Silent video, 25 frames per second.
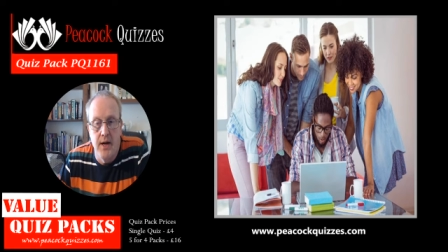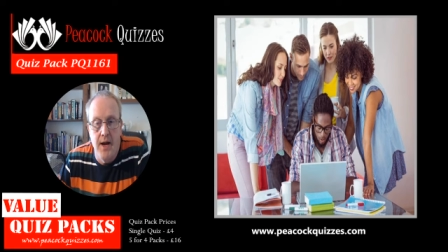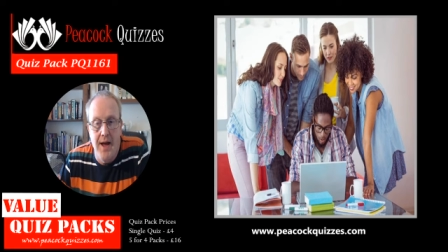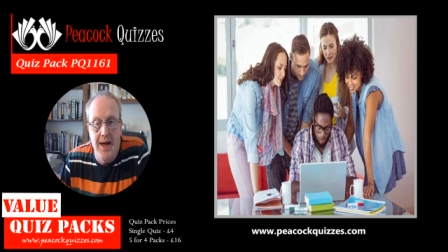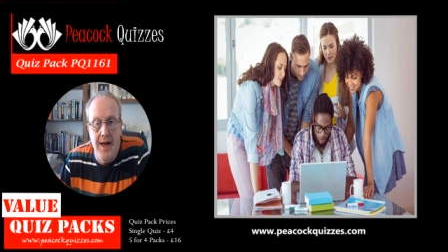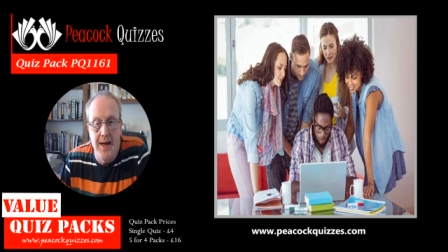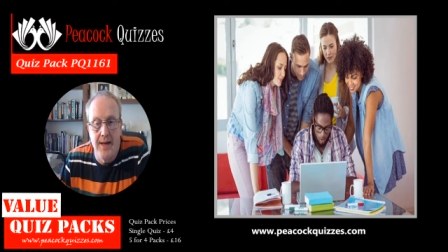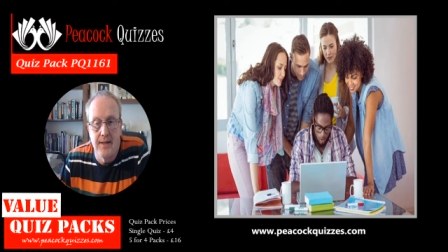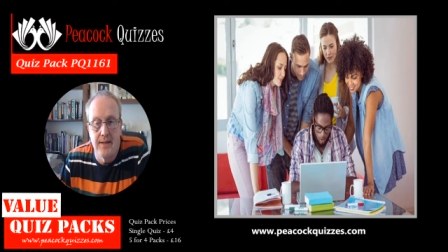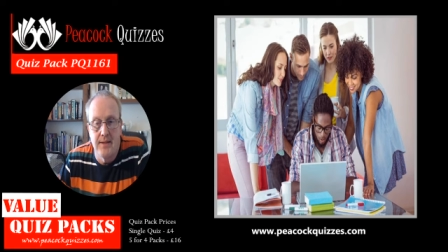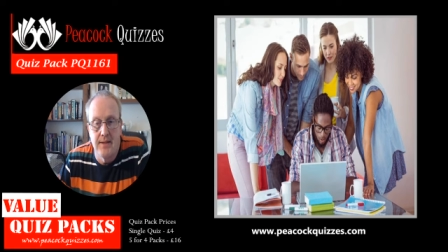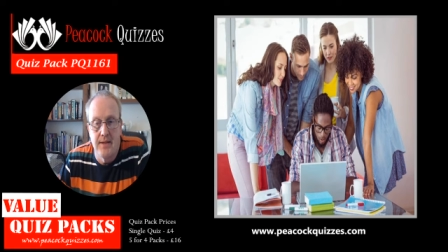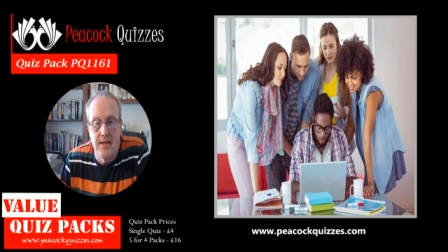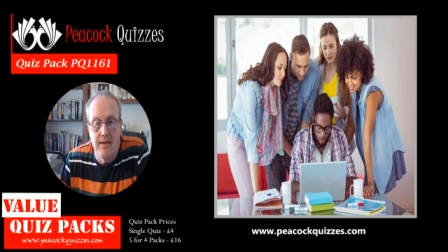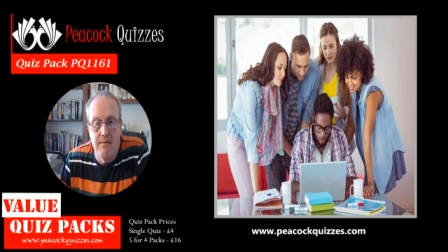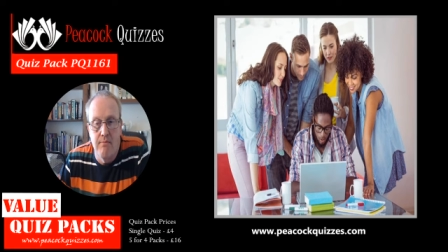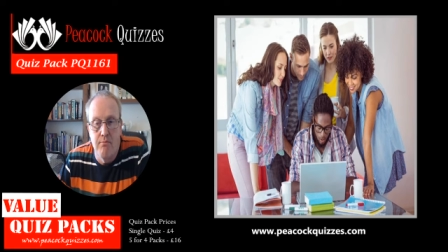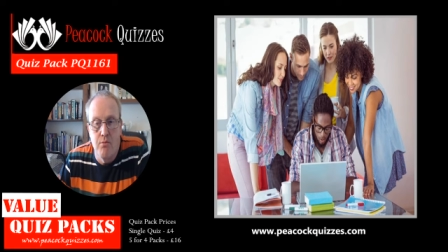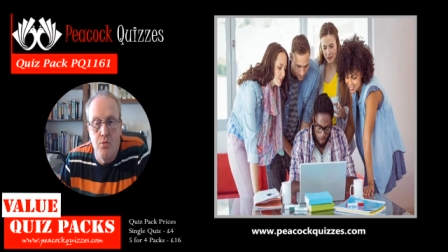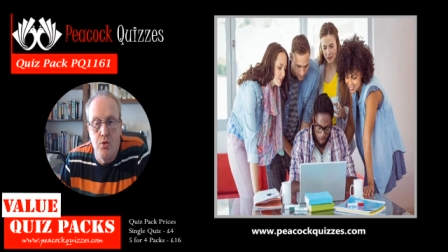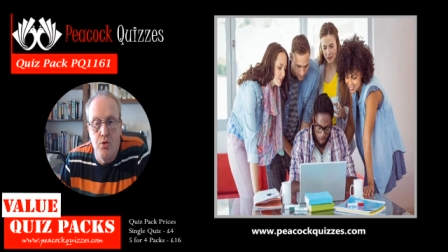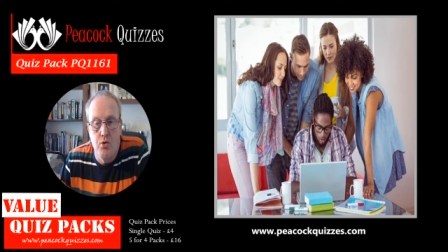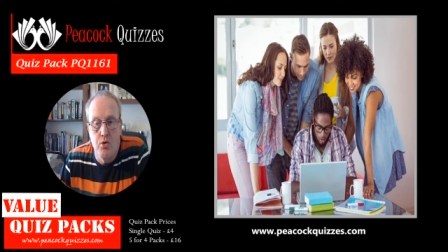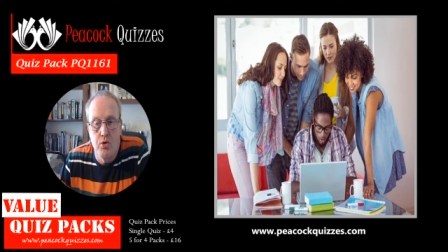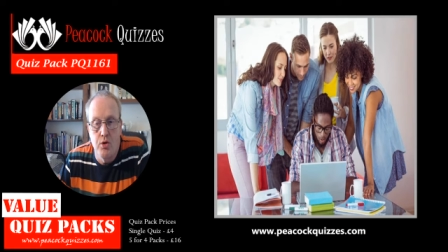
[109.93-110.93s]
has the
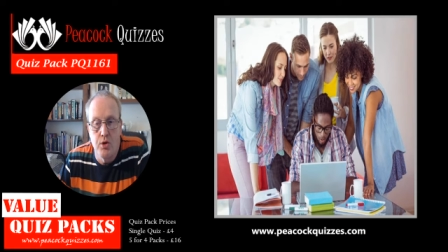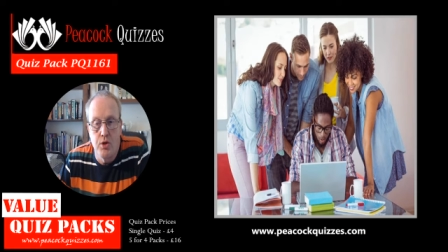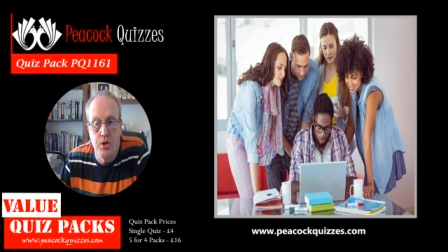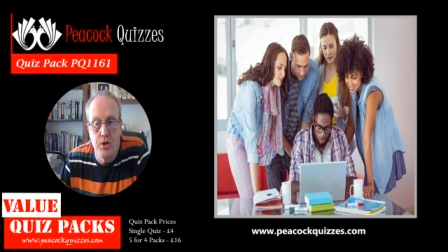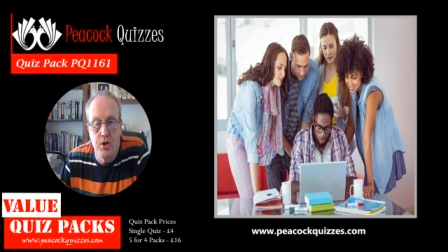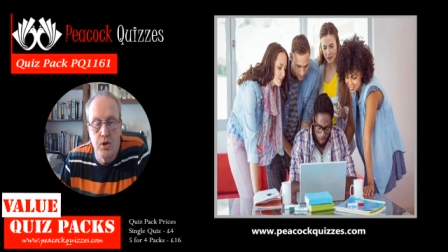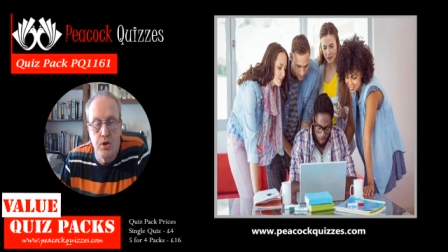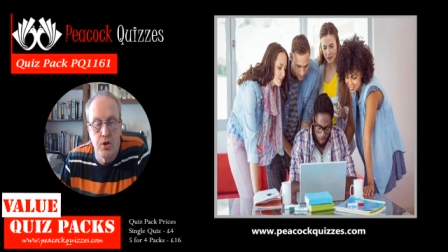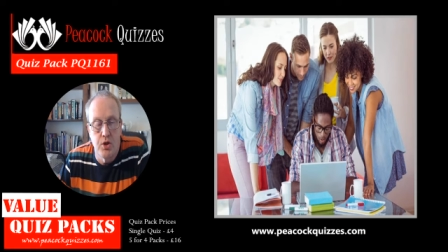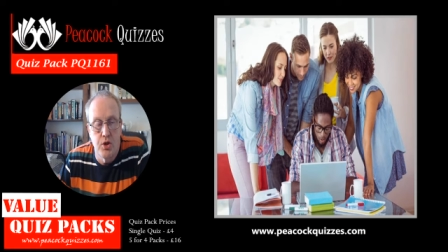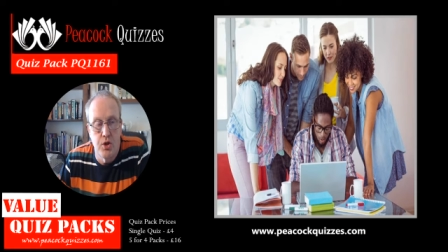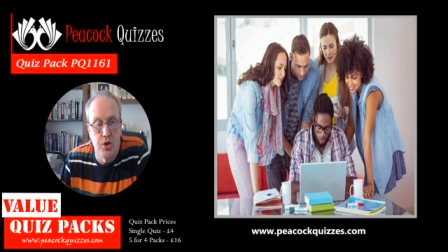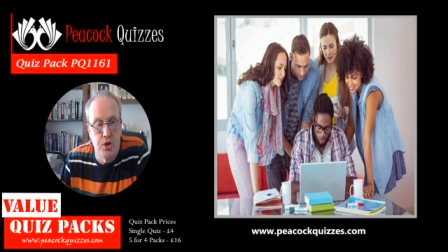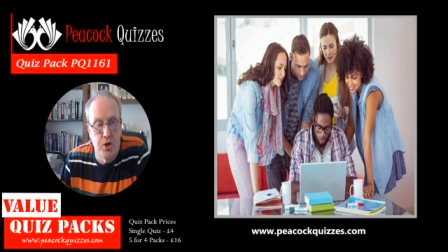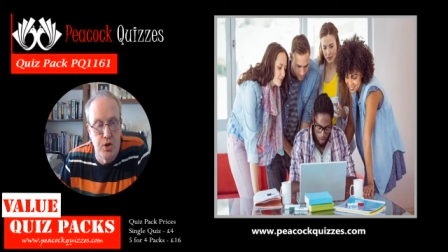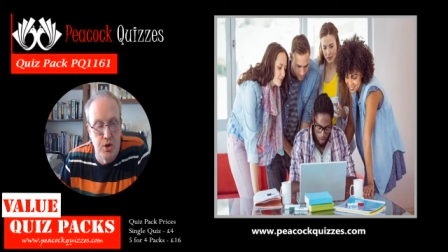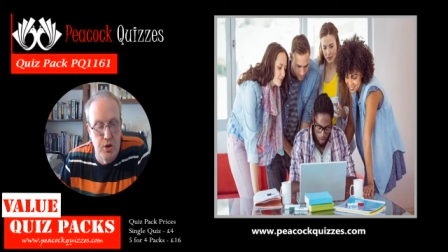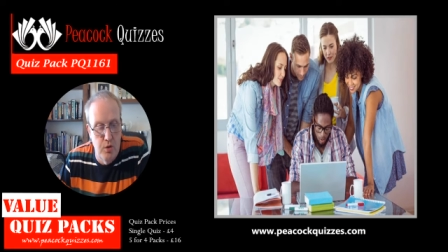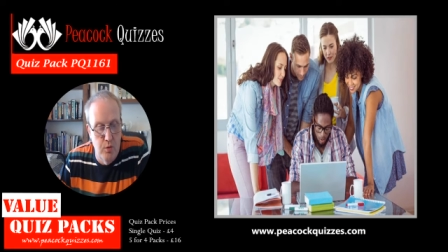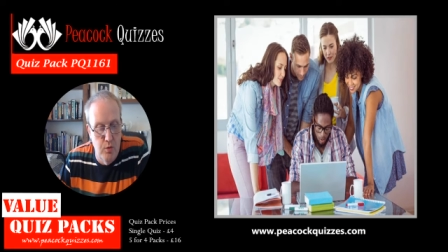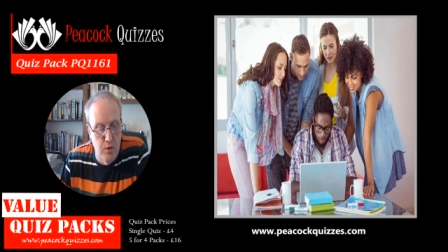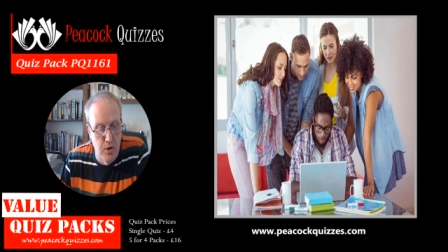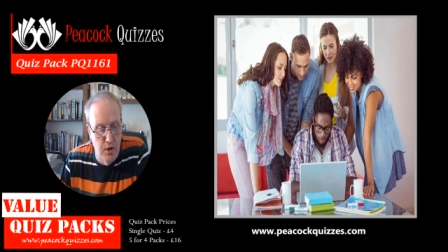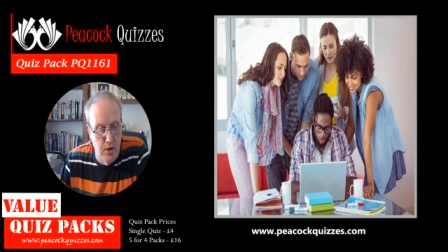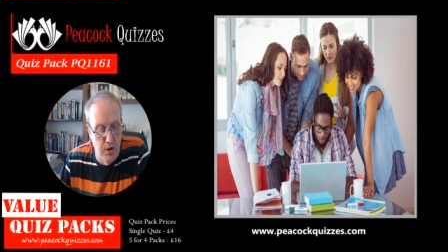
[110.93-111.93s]
most
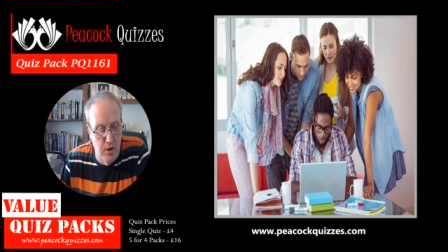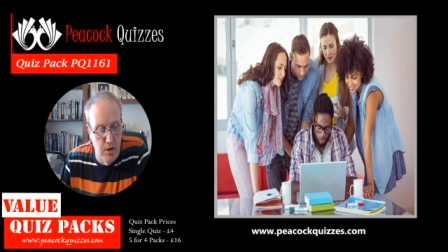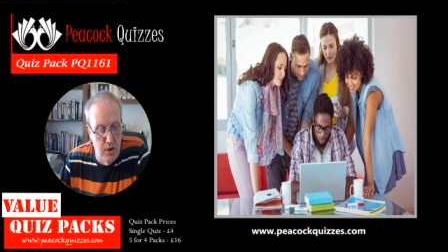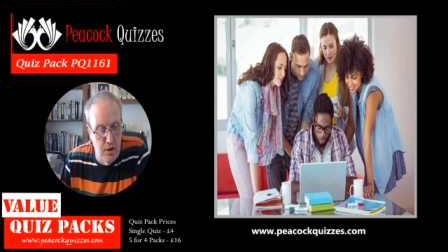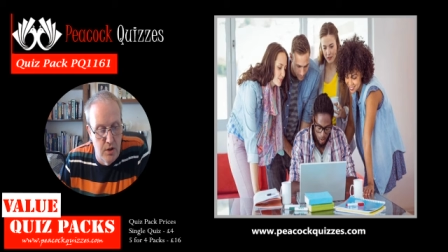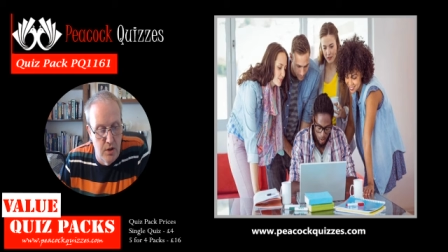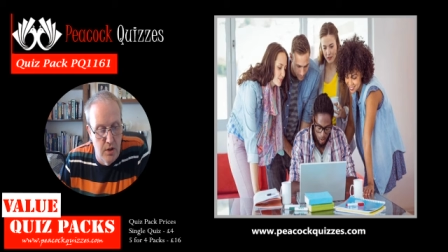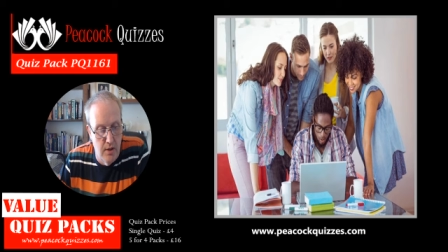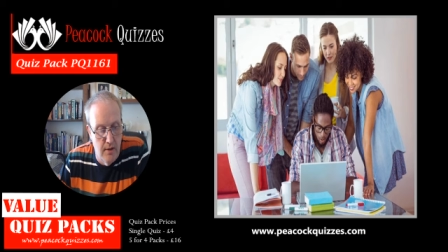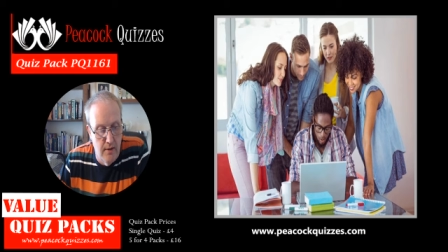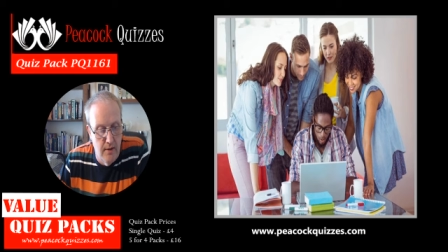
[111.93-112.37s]
students?